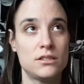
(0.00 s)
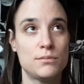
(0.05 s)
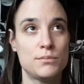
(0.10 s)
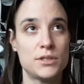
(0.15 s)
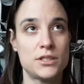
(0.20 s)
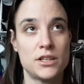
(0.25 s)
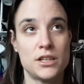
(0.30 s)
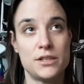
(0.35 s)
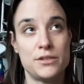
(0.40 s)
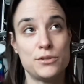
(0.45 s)

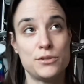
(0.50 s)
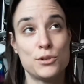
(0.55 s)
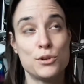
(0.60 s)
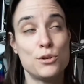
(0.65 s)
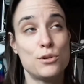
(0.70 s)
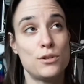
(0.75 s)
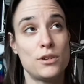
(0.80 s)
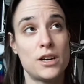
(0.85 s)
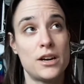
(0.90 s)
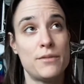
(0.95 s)
Besides,
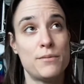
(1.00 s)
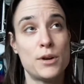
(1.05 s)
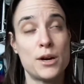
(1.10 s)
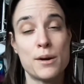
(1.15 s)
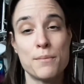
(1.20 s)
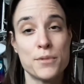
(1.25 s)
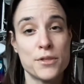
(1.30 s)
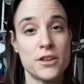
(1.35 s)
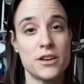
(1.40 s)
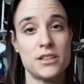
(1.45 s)

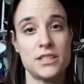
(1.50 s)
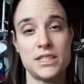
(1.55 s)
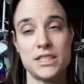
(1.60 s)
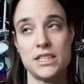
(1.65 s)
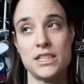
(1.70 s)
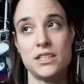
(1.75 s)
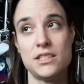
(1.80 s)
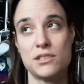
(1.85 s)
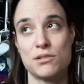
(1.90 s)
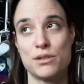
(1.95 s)
I'm
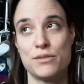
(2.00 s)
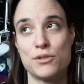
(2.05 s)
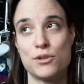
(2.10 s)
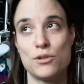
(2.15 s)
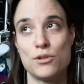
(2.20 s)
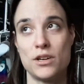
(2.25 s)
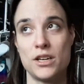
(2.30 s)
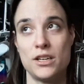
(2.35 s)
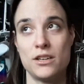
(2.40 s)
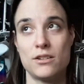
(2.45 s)
30, so I've
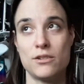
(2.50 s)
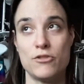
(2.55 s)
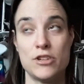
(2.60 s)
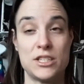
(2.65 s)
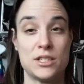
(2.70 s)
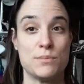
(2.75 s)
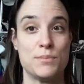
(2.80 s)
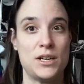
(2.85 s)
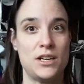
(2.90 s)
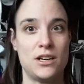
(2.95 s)
got like the
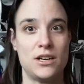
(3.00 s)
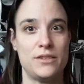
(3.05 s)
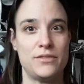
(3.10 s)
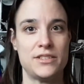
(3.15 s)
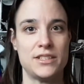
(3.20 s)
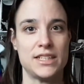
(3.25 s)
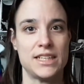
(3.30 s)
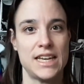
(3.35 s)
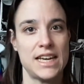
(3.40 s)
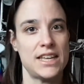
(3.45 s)
rest of my life
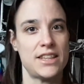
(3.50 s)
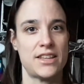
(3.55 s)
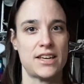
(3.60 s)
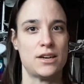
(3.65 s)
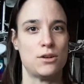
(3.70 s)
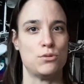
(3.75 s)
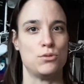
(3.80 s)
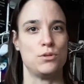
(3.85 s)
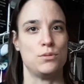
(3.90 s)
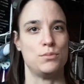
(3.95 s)
to get
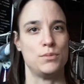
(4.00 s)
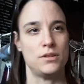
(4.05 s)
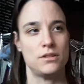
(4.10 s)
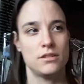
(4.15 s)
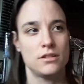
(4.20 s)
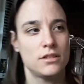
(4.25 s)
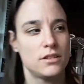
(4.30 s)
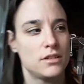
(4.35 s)
that ornament.